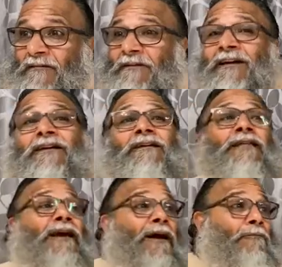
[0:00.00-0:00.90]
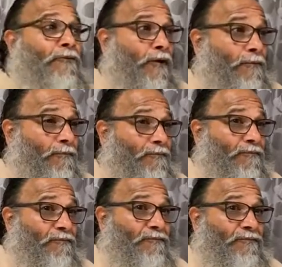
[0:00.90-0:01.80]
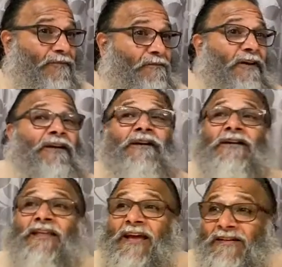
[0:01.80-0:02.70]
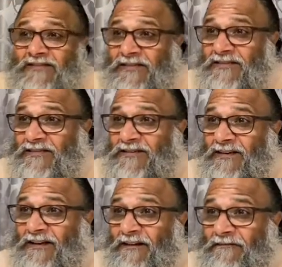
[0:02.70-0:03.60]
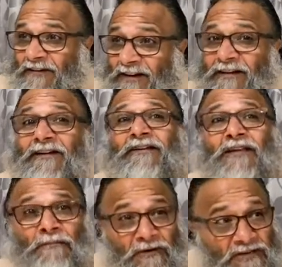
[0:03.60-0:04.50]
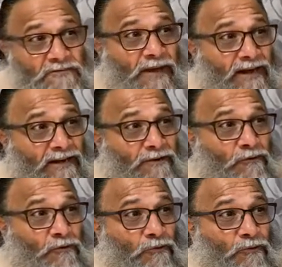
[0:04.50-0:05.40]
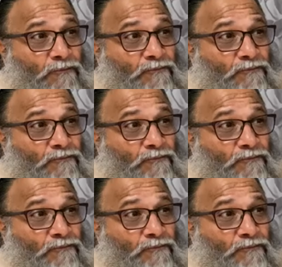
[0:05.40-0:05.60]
Where did they come from? Where did they exist? Where did they merge back into?